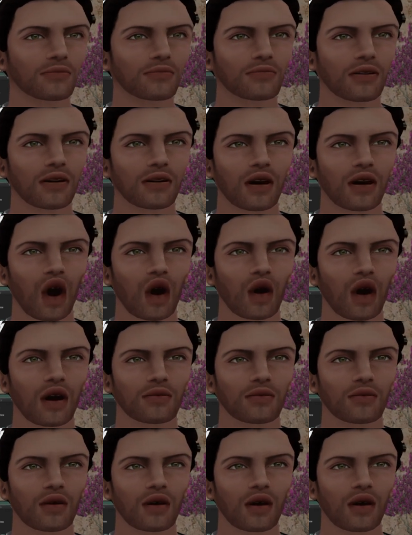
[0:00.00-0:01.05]
you have
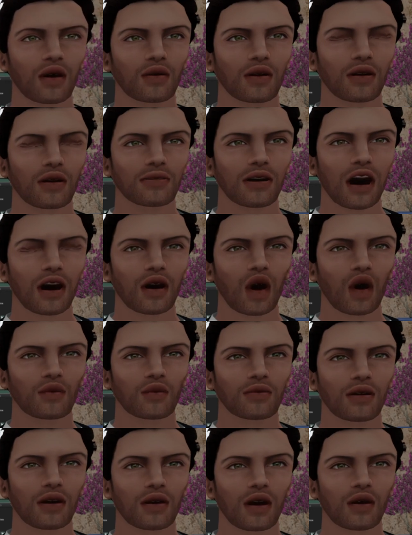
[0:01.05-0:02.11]
more capacity
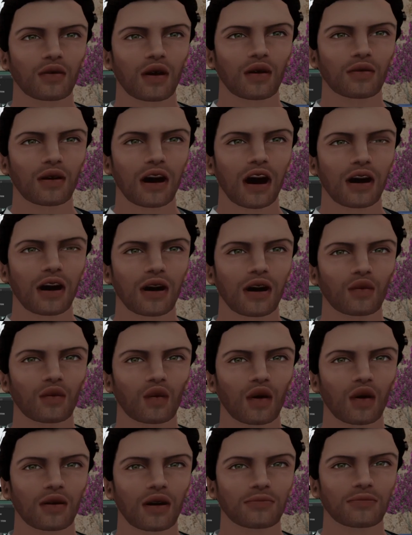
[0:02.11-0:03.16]
verbally, you have much
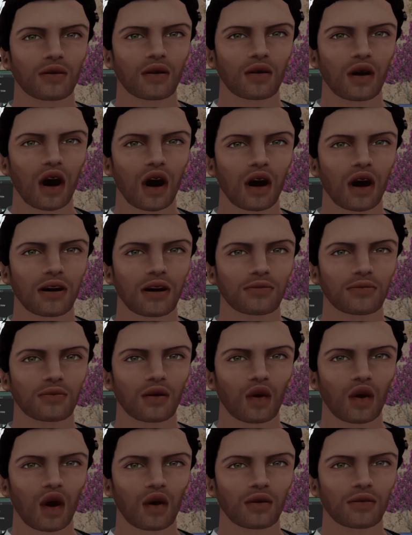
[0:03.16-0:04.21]
more knowledge of
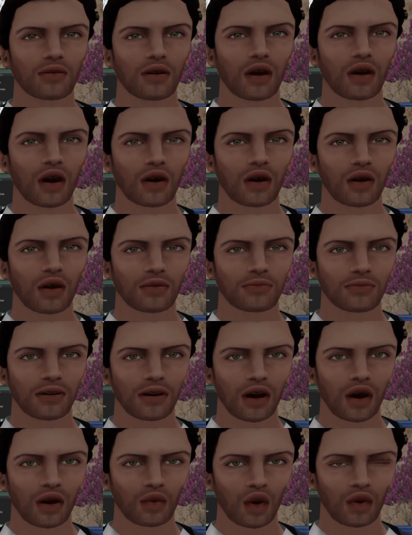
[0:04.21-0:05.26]
words, you
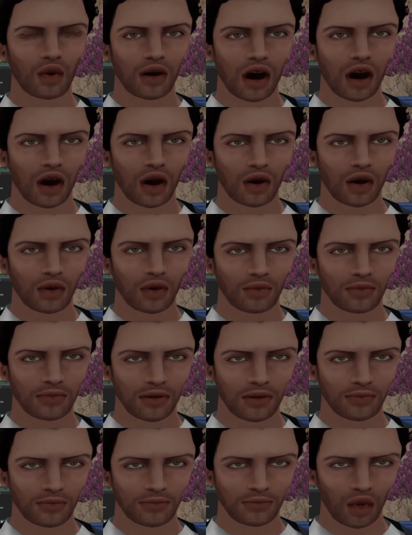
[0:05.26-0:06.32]
can do much more
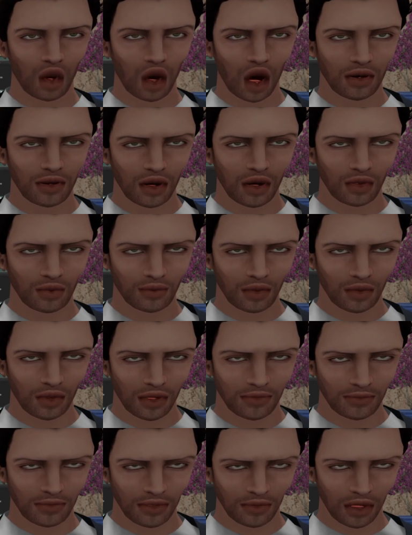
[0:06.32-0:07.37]
connection,
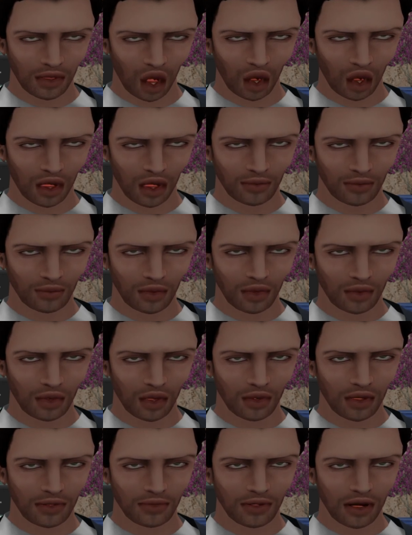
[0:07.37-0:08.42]
and you have more
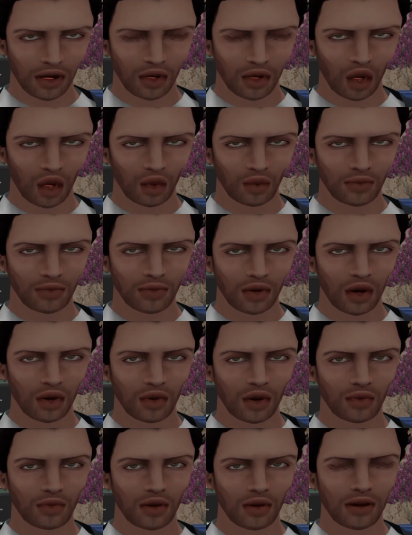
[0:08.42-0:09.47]
capacity to talk
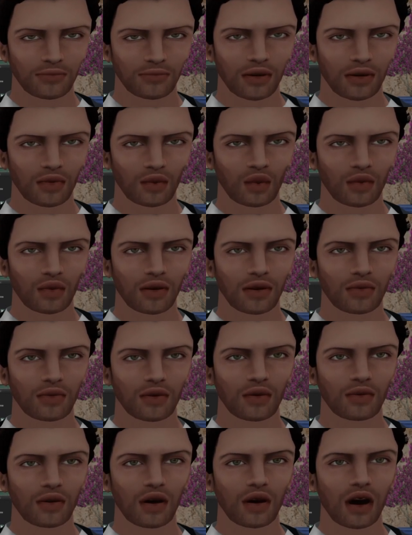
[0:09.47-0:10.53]
more
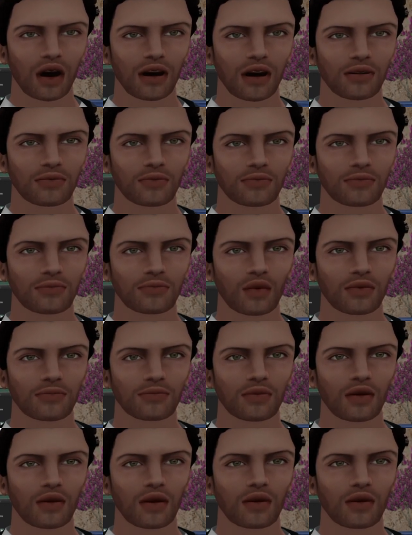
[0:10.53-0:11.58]
than
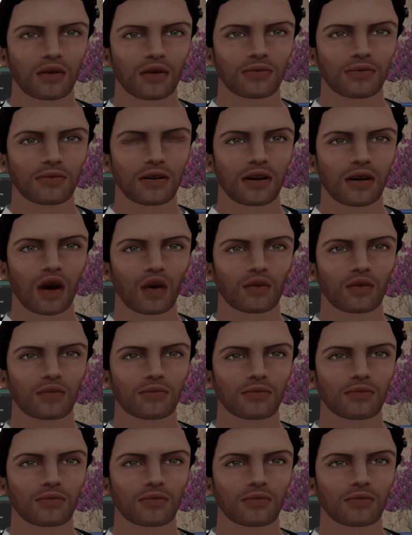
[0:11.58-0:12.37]
a male